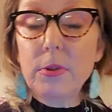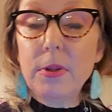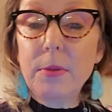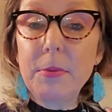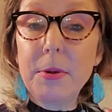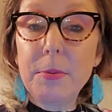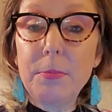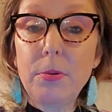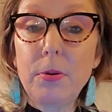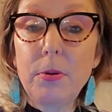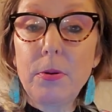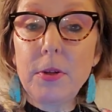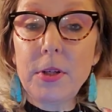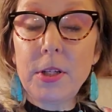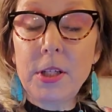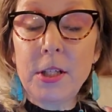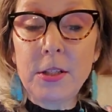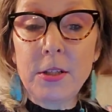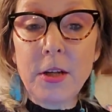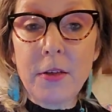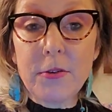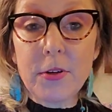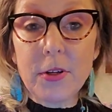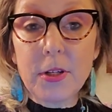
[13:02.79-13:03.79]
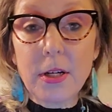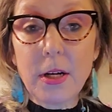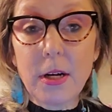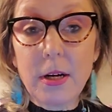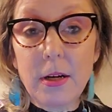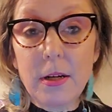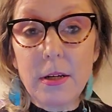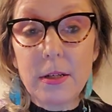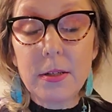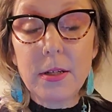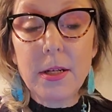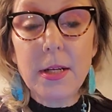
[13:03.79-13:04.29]
Let me pull in another
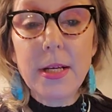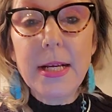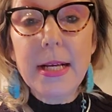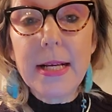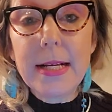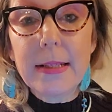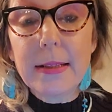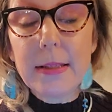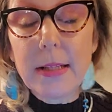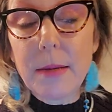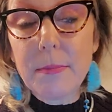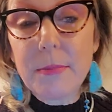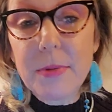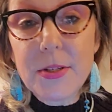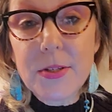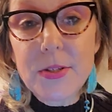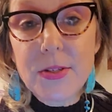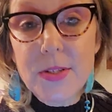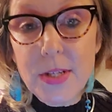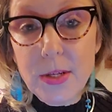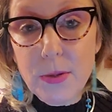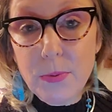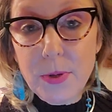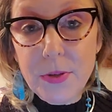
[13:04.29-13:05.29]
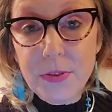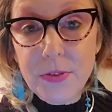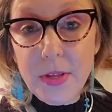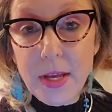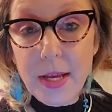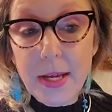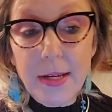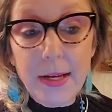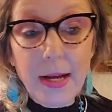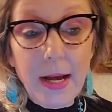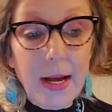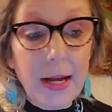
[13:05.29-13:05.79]
card. Let me see what
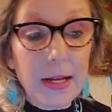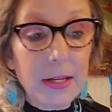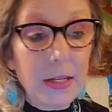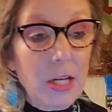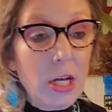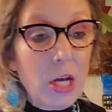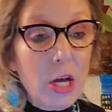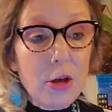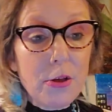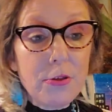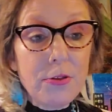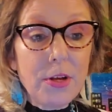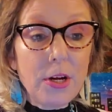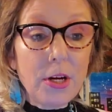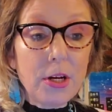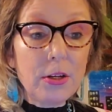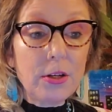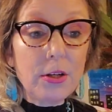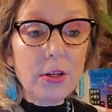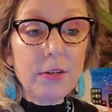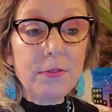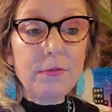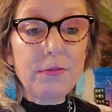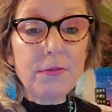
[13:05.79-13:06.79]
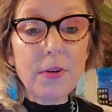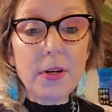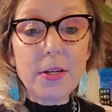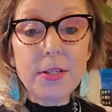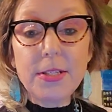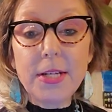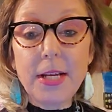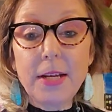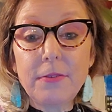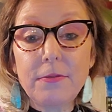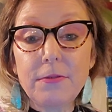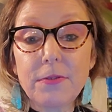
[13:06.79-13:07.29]
they got. They're good for a
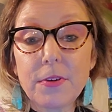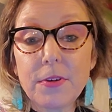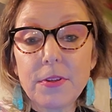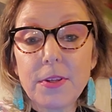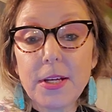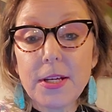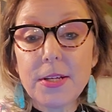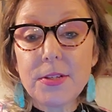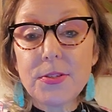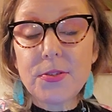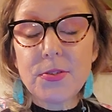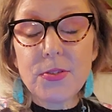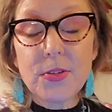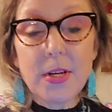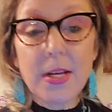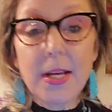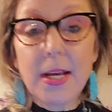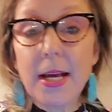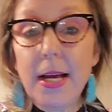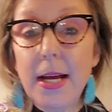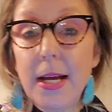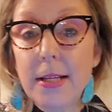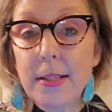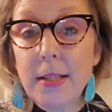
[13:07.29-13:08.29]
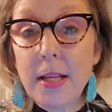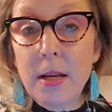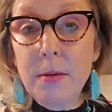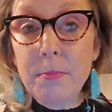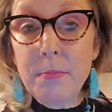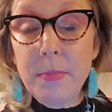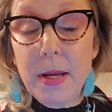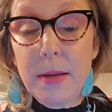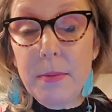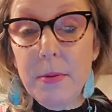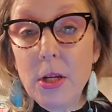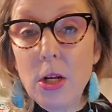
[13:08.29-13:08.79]
date for this. And
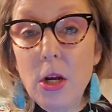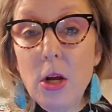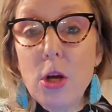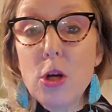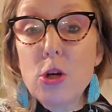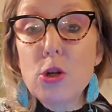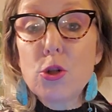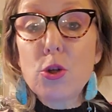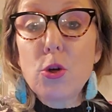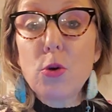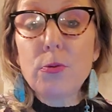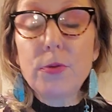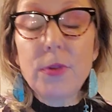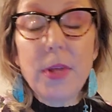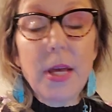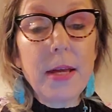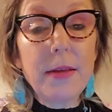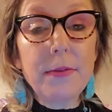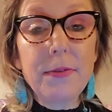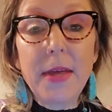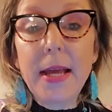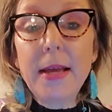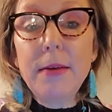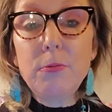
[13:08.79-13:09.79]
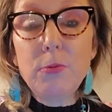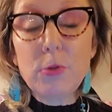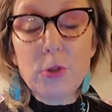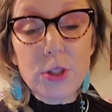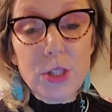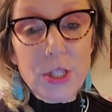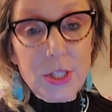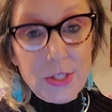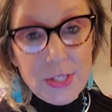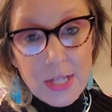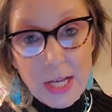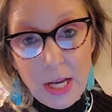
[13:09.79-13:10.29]
then maybe, so they, they
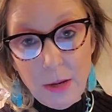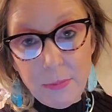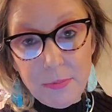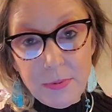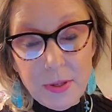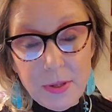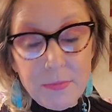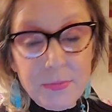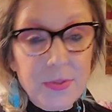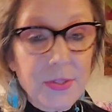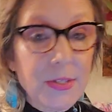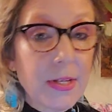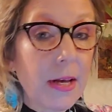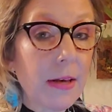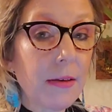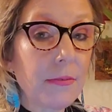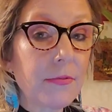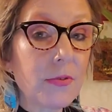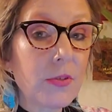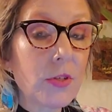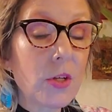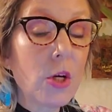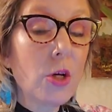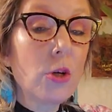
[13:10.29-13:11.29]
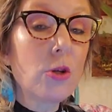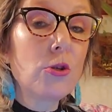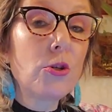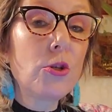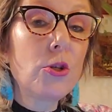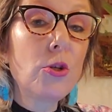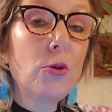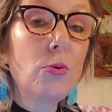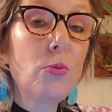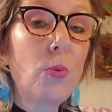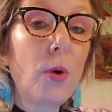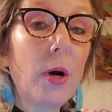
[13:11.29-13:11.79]
will just help themselves
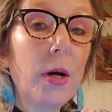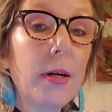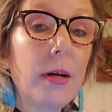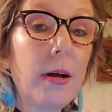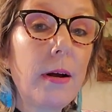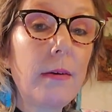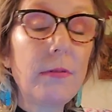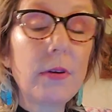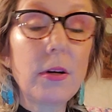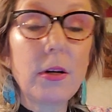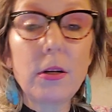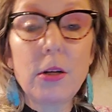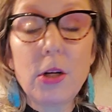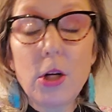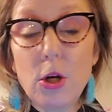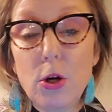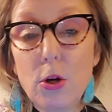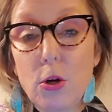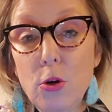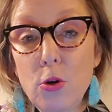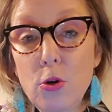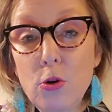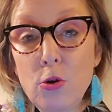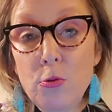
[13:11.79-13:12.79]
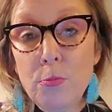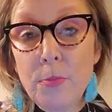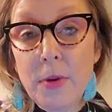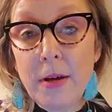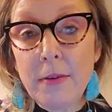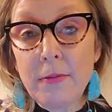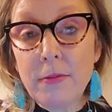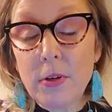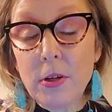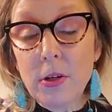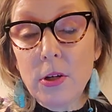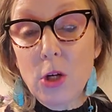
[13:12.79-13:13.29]
to whatever,
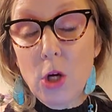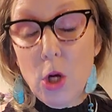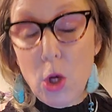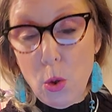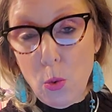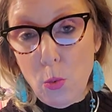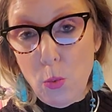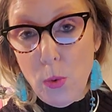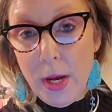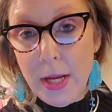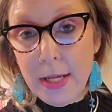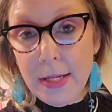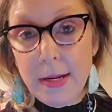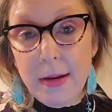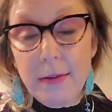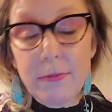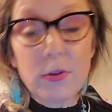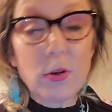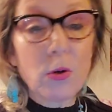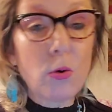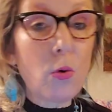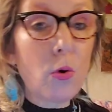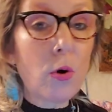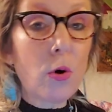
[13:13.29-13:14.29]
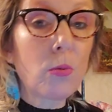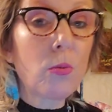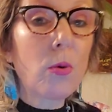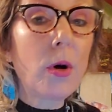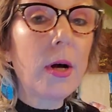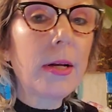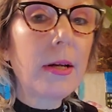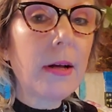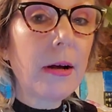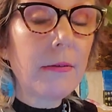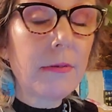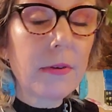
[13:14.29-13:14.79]
whomever, whenever, or
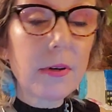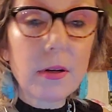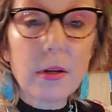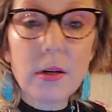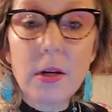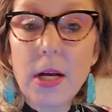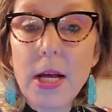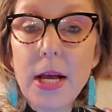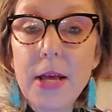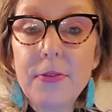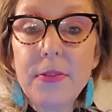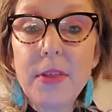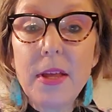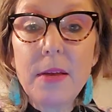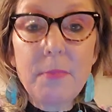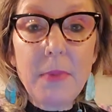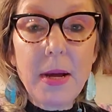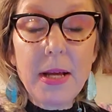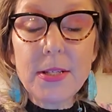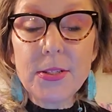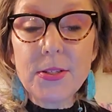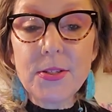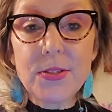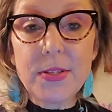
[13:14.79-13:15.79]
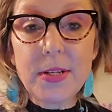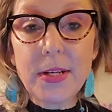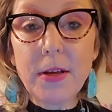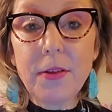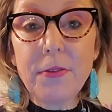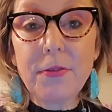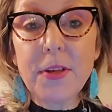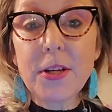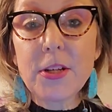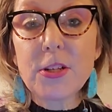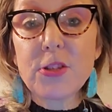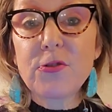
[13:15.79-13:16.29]
whatever. They might
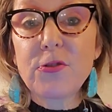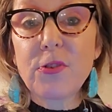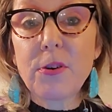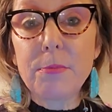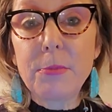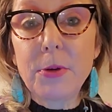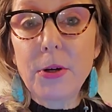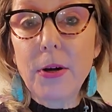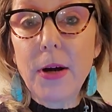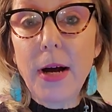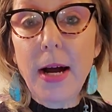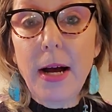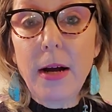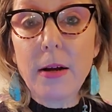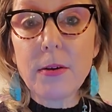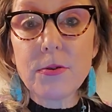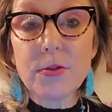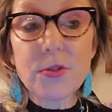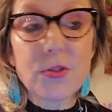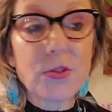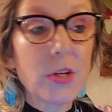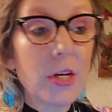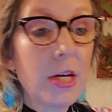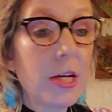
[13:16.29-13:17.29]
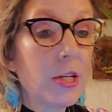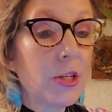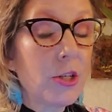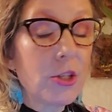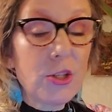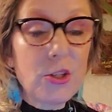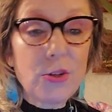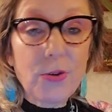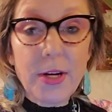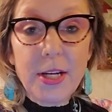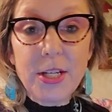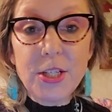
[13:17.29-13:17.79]
steal things from your house,
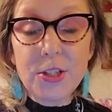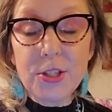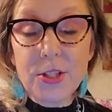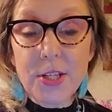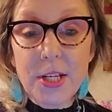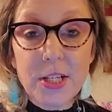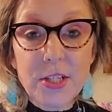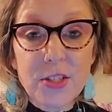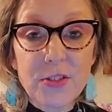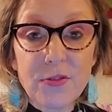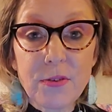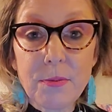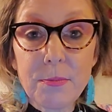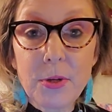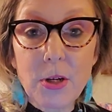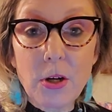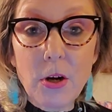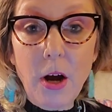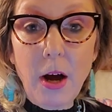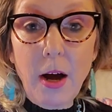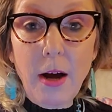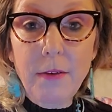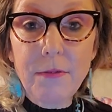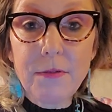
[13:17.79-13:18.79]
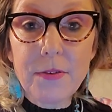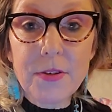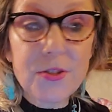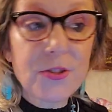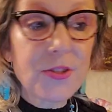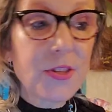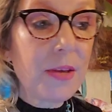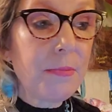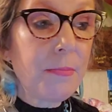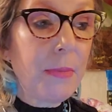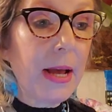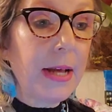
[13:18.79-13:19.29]
strange things from your
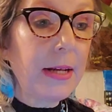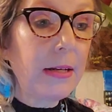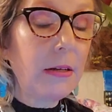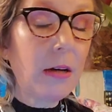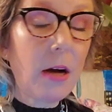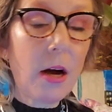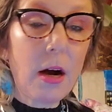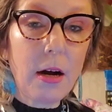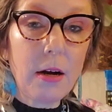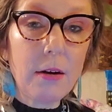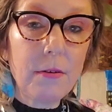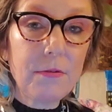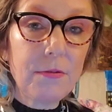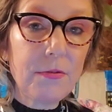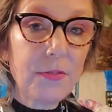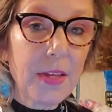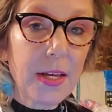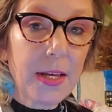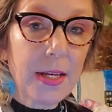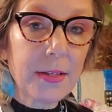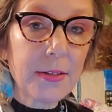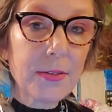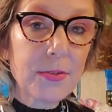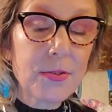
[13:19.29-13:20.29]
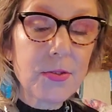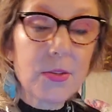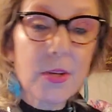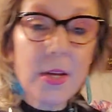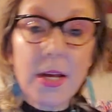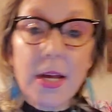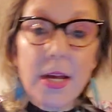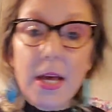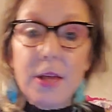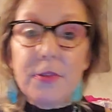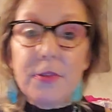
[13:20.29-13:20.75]
office. They might carve things.